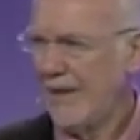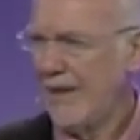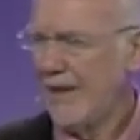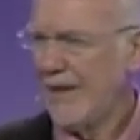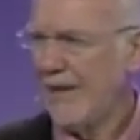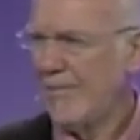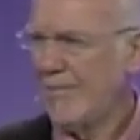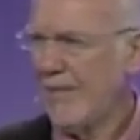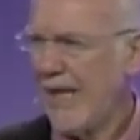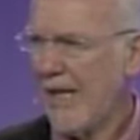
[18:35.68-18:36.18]

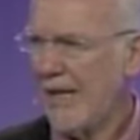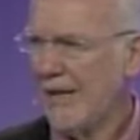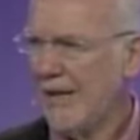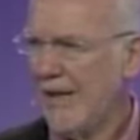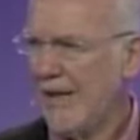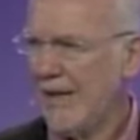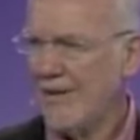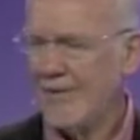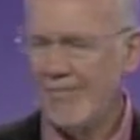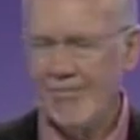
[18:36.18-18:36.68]
Amen?
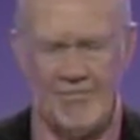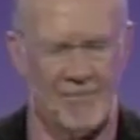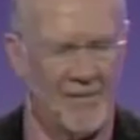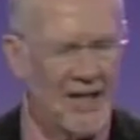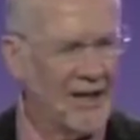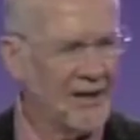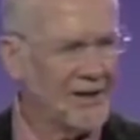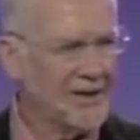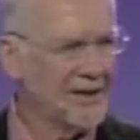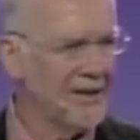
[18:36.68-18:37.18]
His
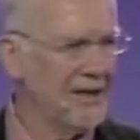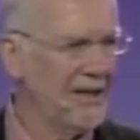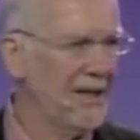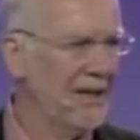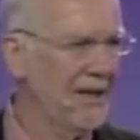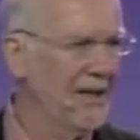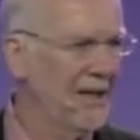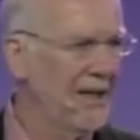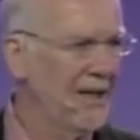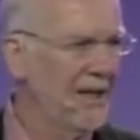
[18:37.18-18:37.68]
mercy,
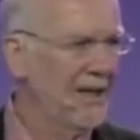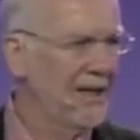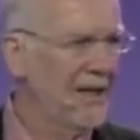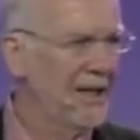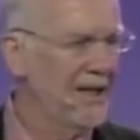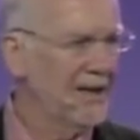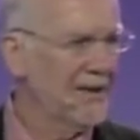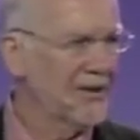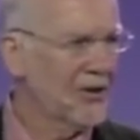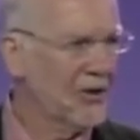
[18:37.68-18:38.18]
his